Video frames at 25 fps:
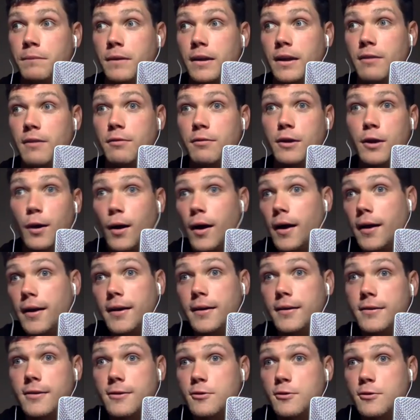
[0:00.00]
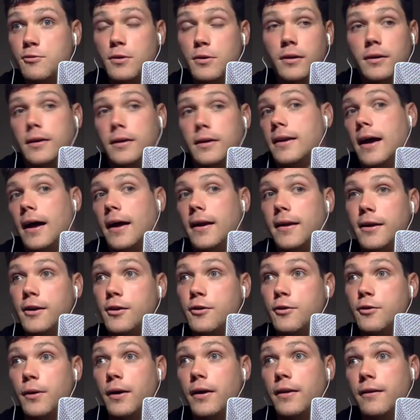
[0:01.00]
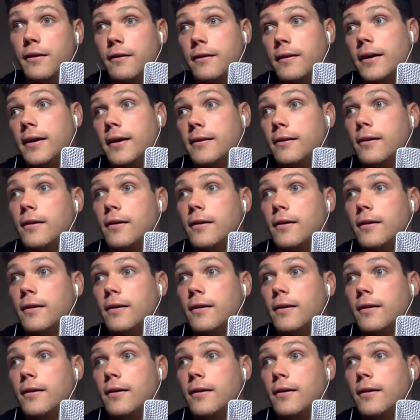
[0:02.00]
if the audience is really not into it and they're like,